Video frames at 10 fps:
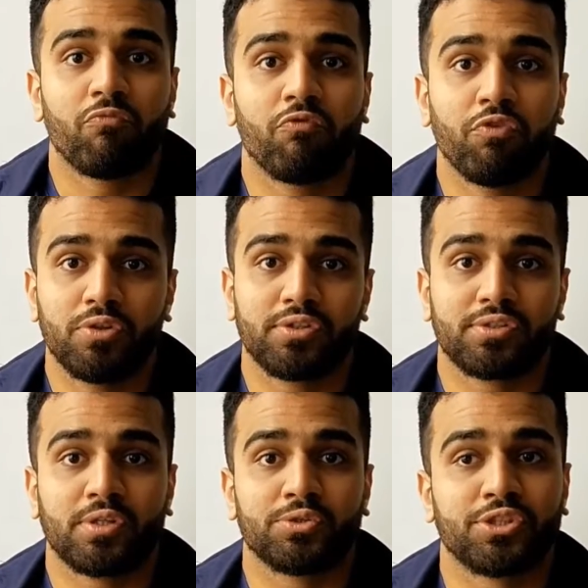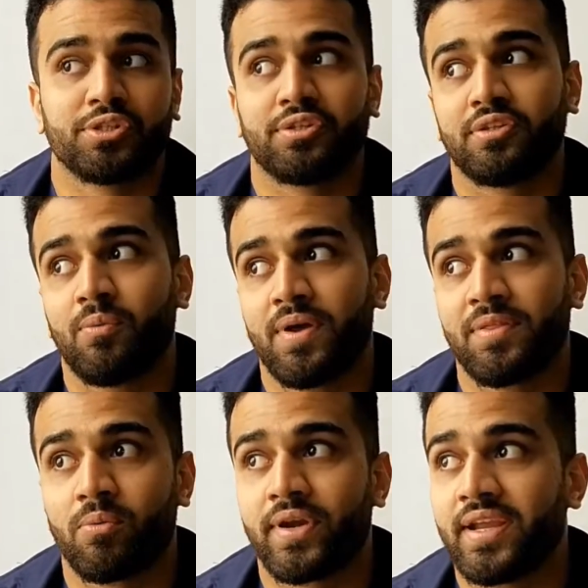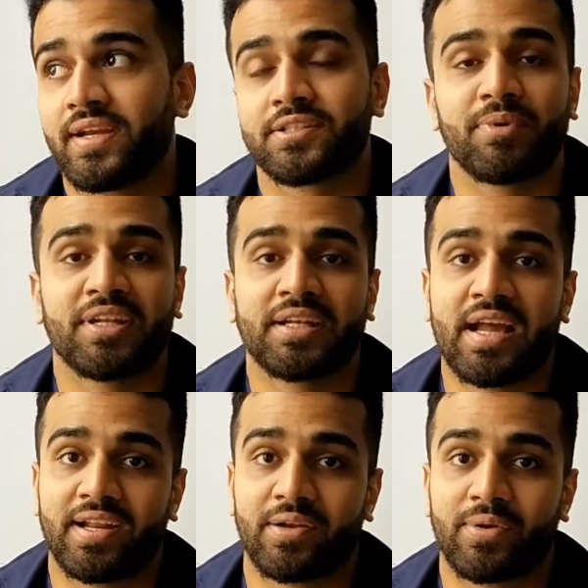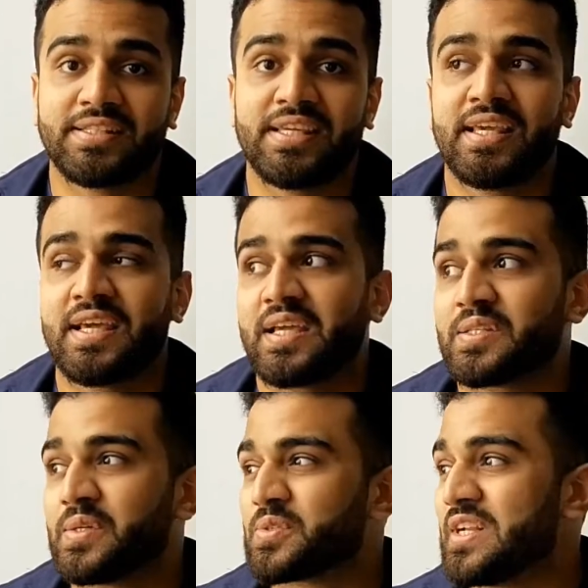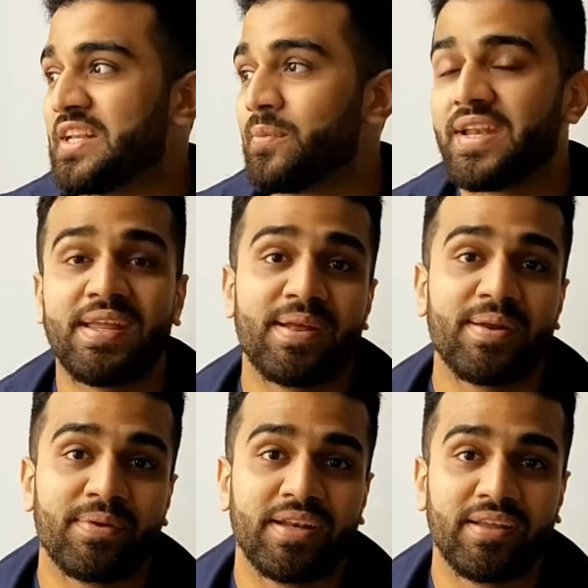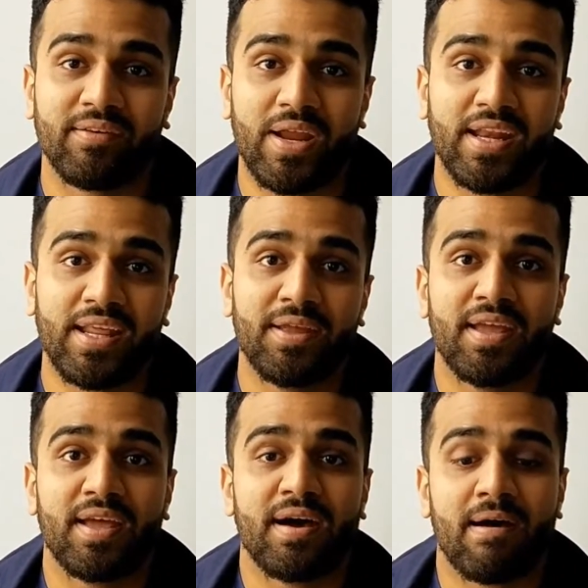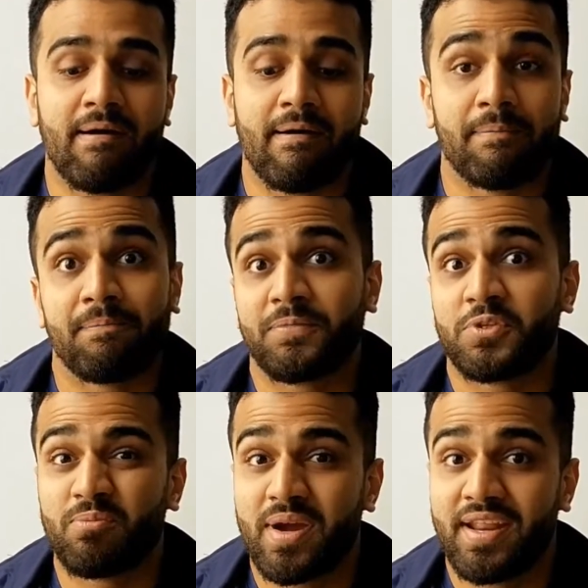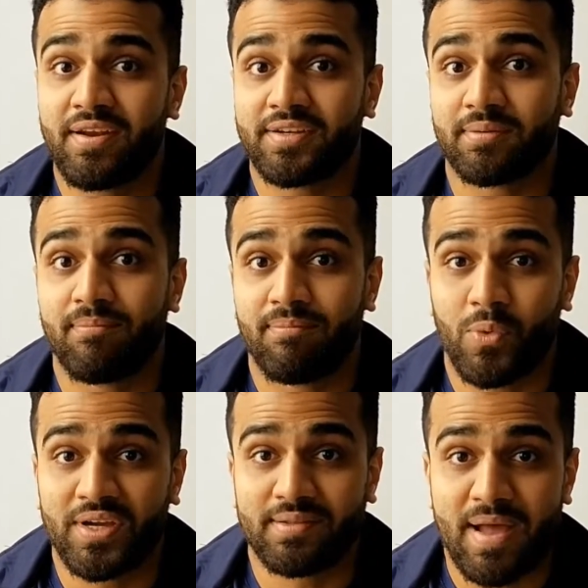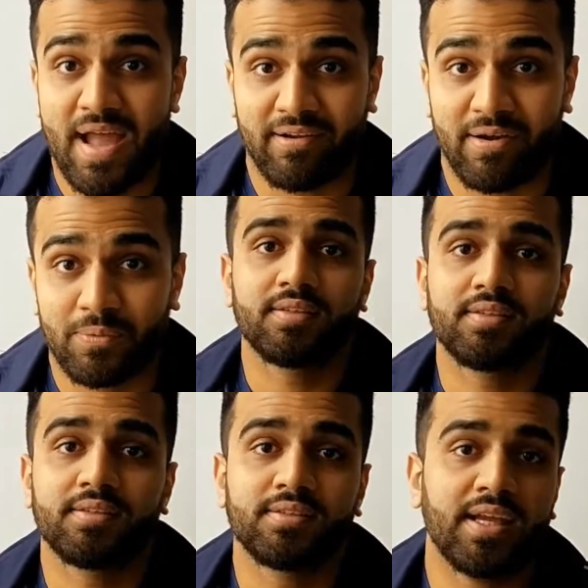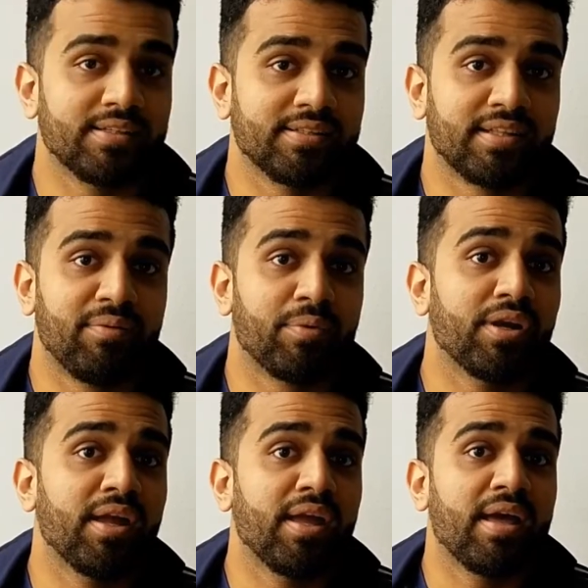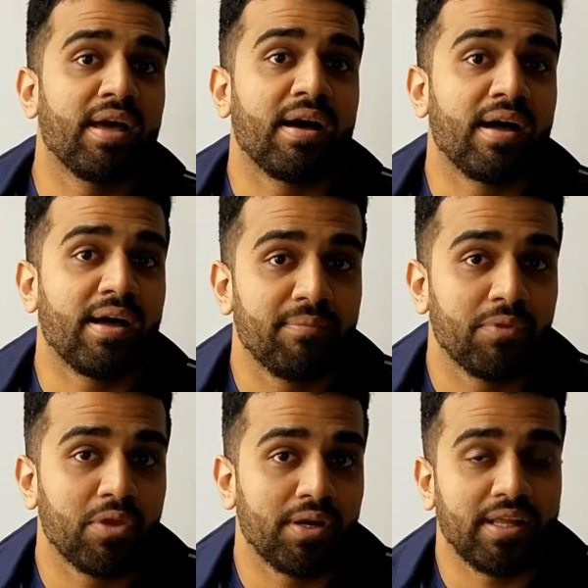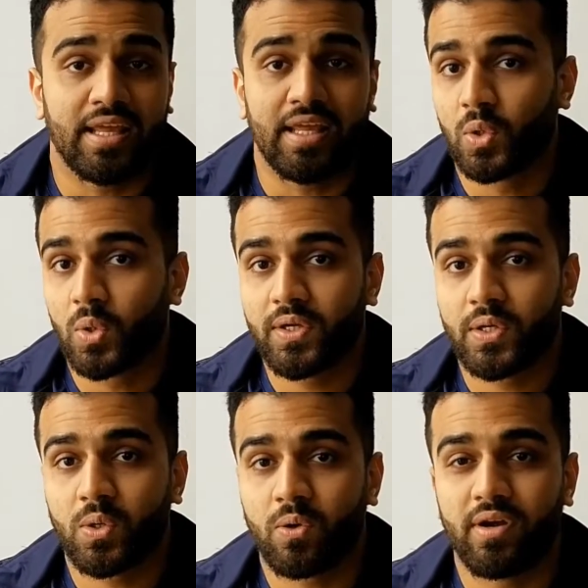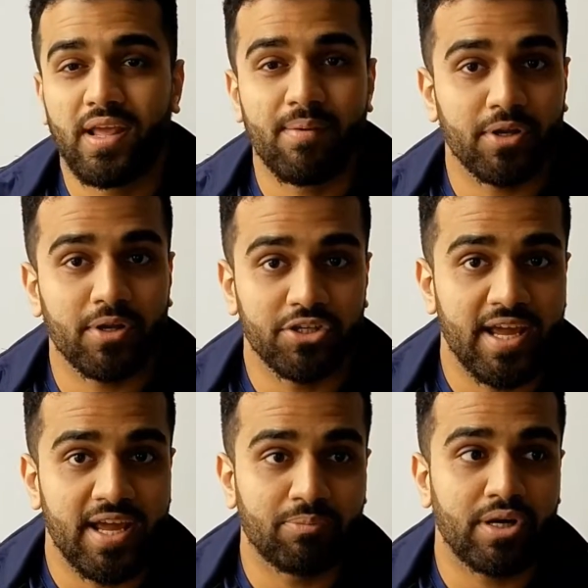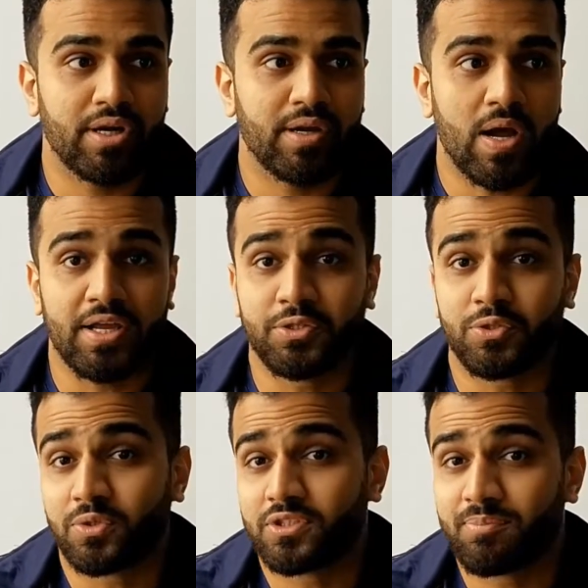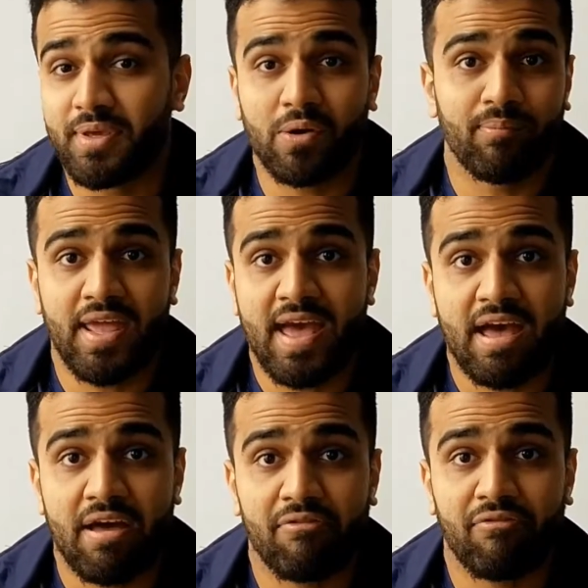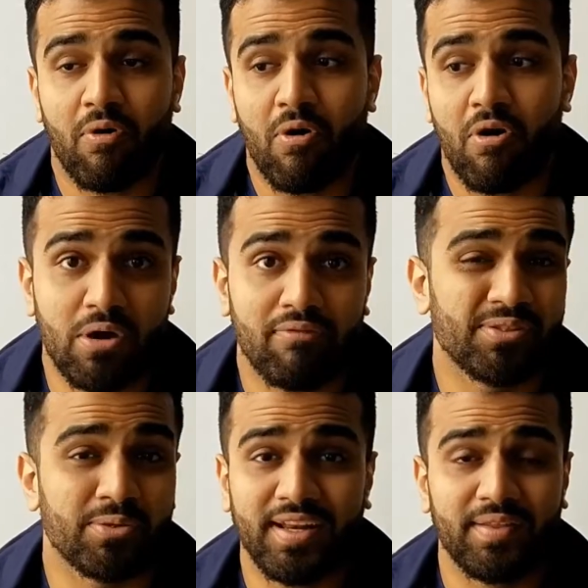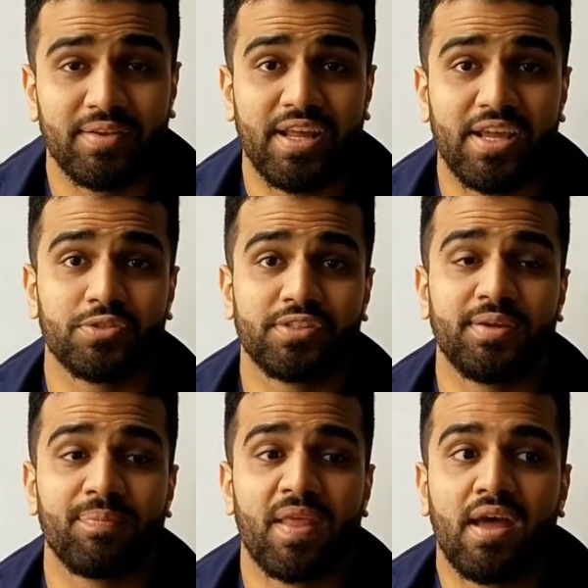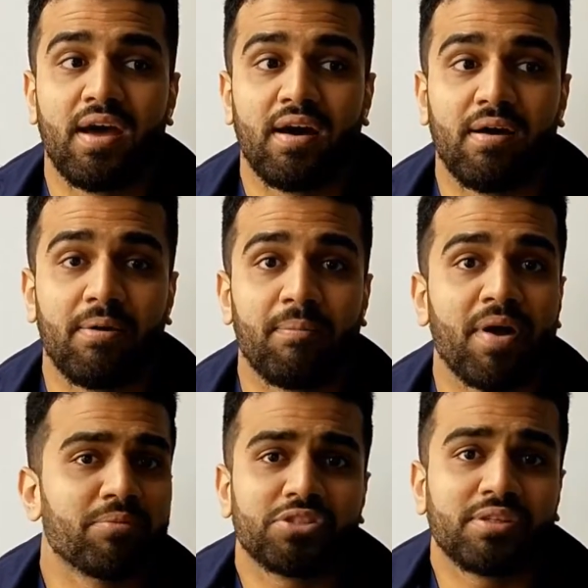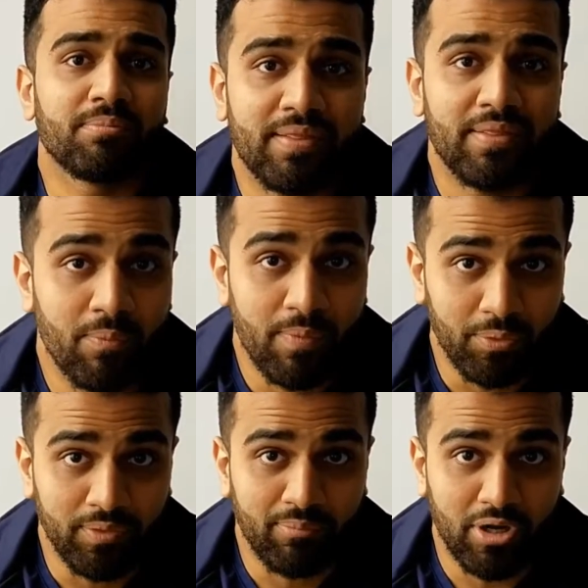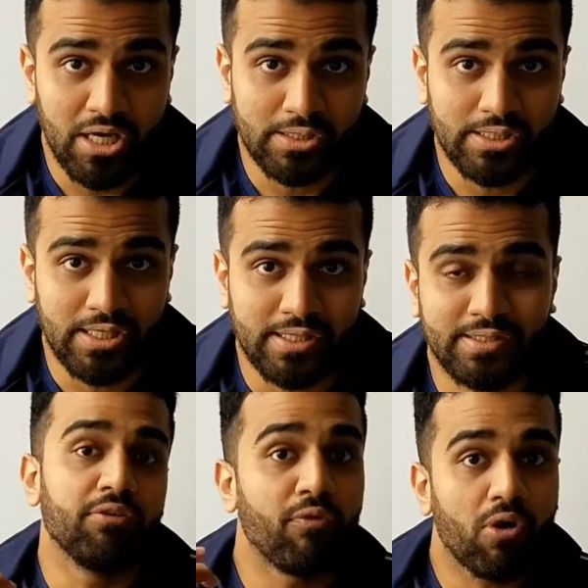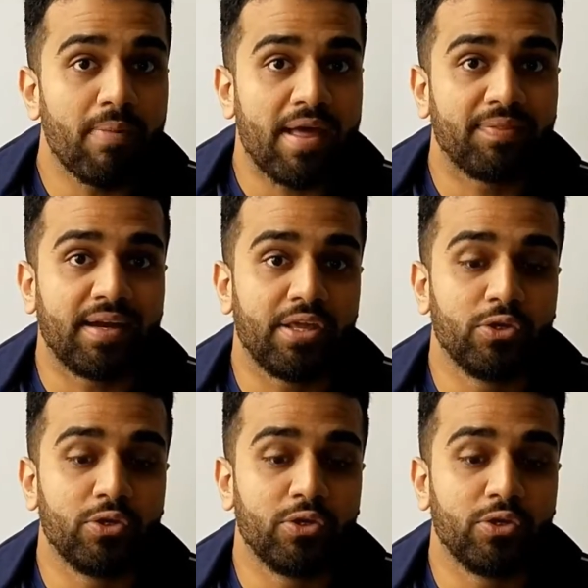Full disclosure, the weather over here has been kind of crazy, so it's really windy and really rainy, so you might hear some noise in the background. Second disclaimer, I am not a lawyer or an immigration expert. I don't speak on behalf of the office or any other agency. I'm just some guy that went through the process. The format that I